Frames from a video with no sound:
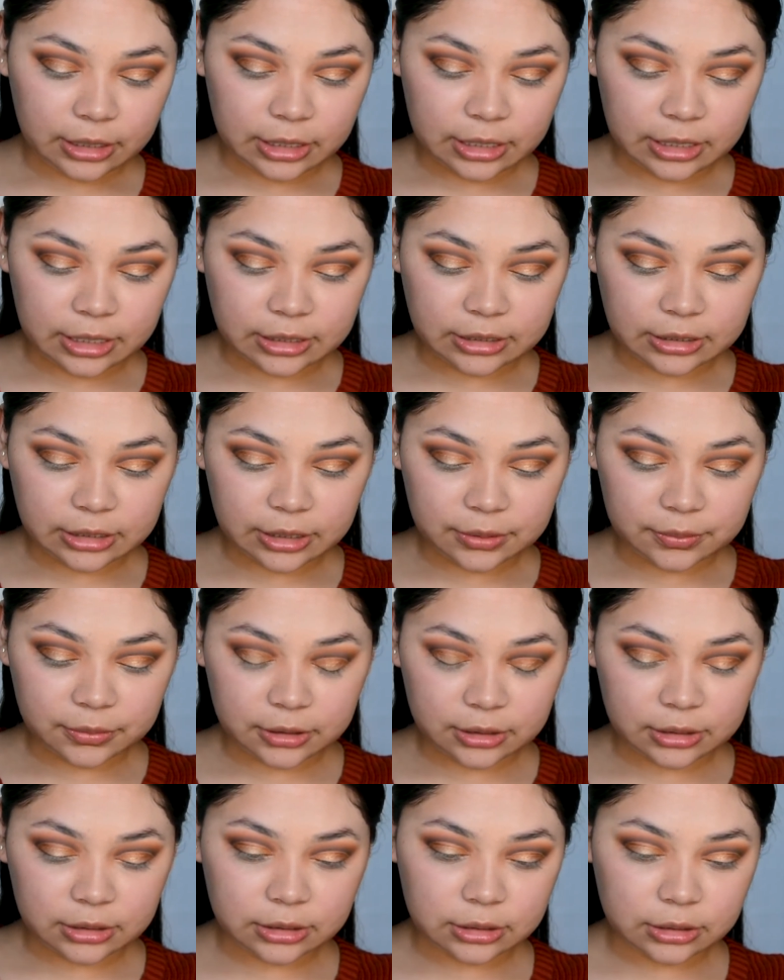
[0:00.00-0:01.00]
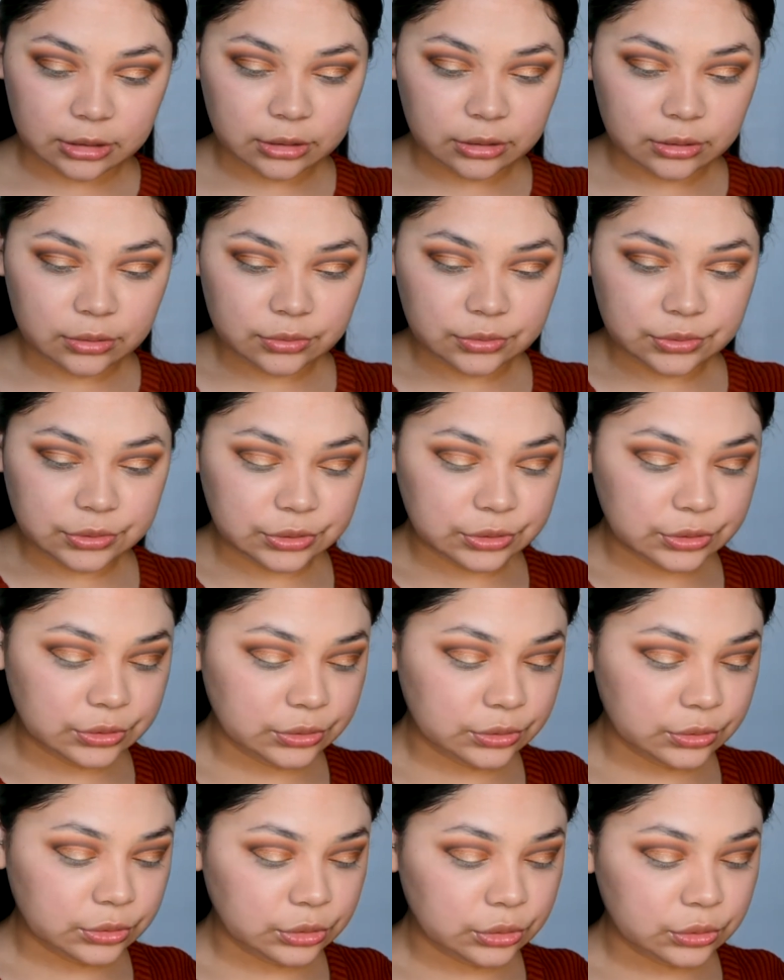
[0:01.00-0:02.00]
And I'm gonna use
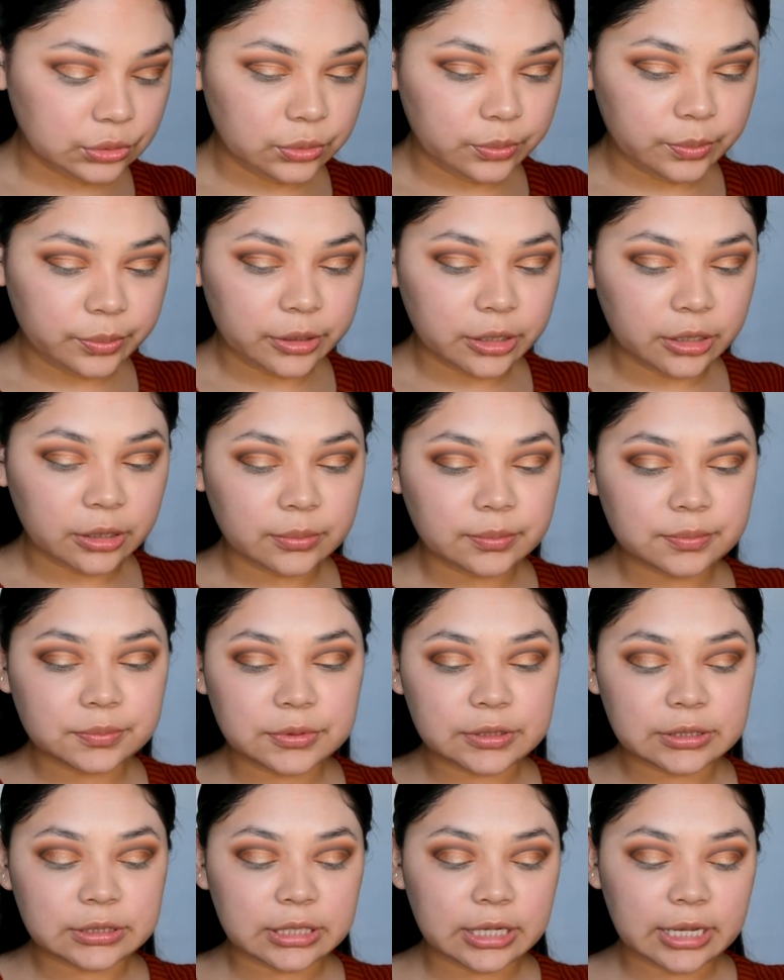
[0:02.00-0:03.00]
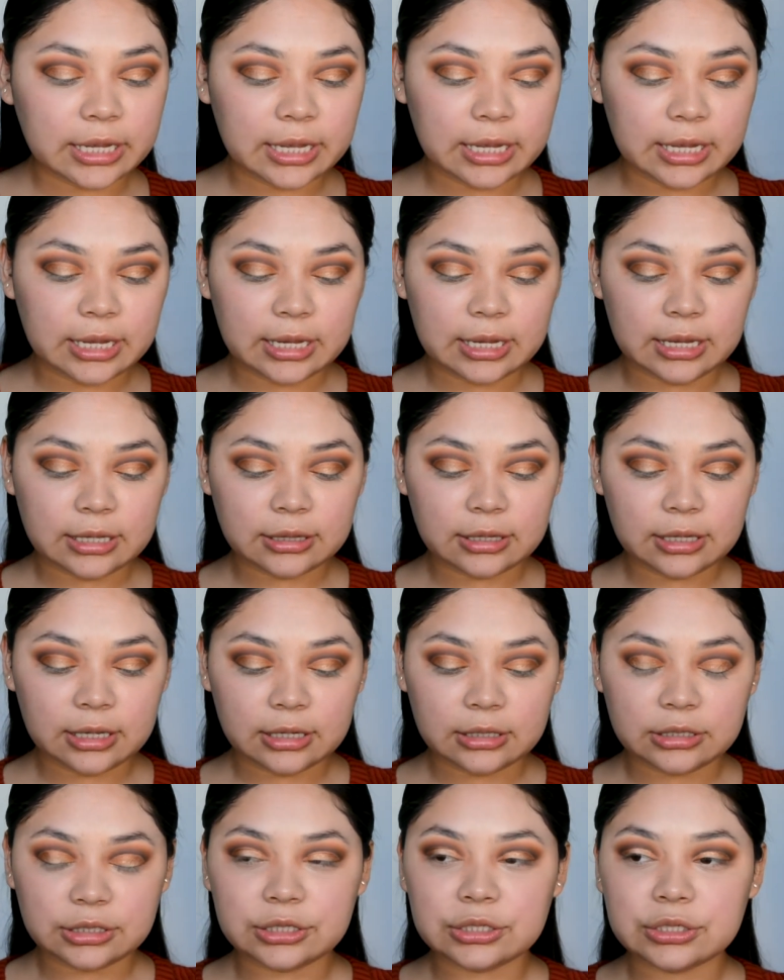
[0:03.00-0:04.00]
2 pumps and
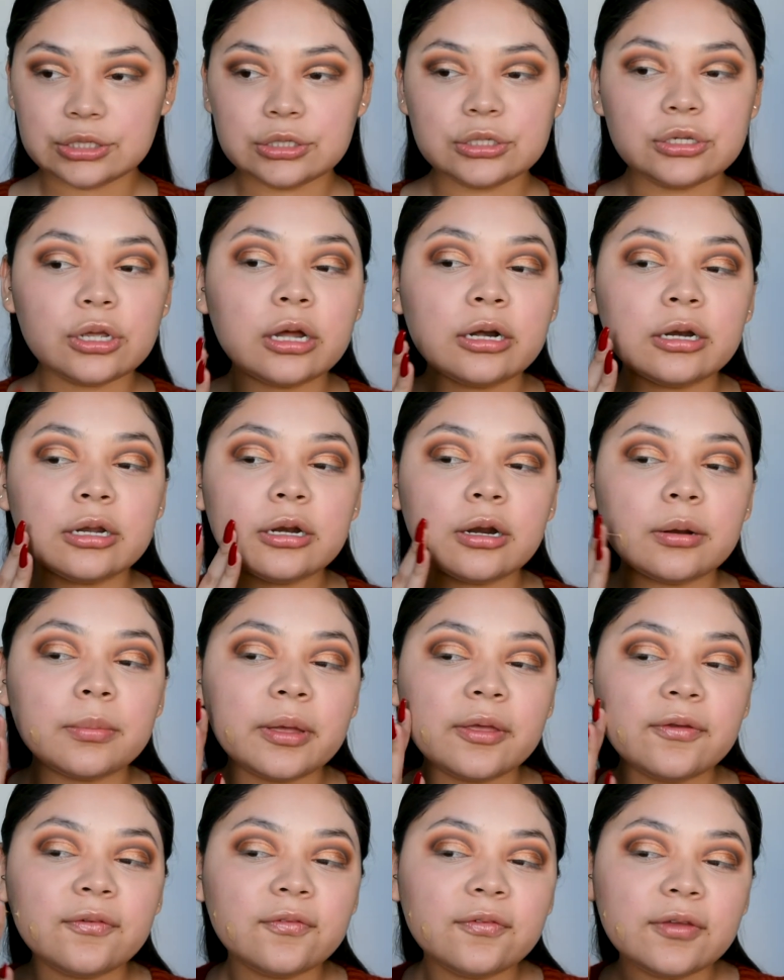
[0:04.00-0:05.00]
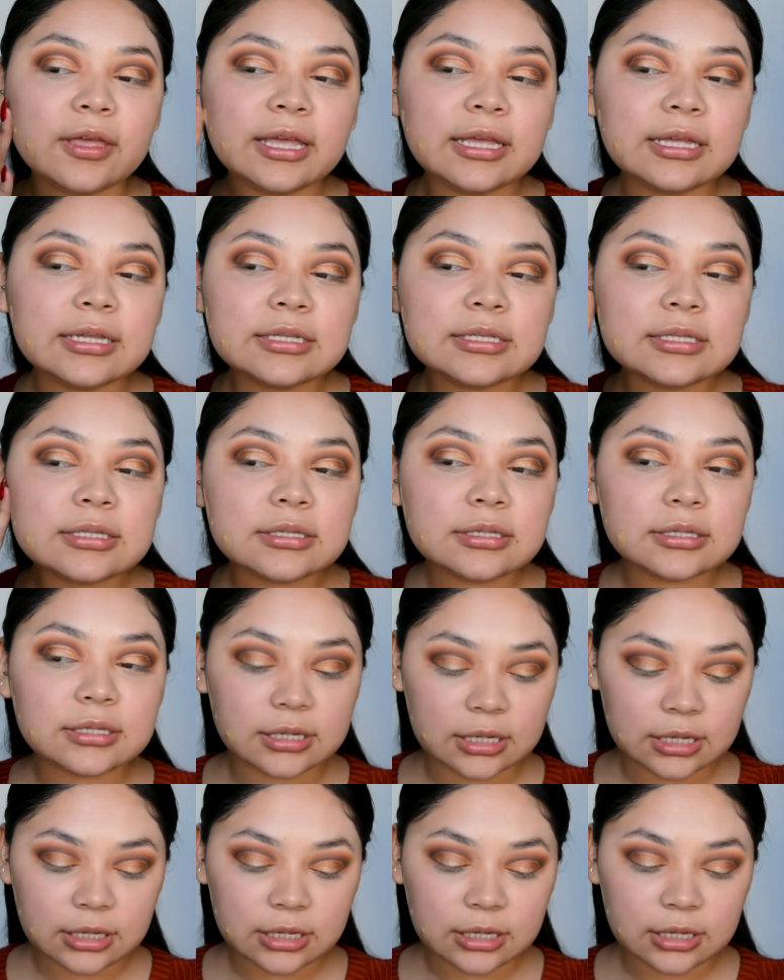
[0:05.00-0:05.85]
then just dot it on my face.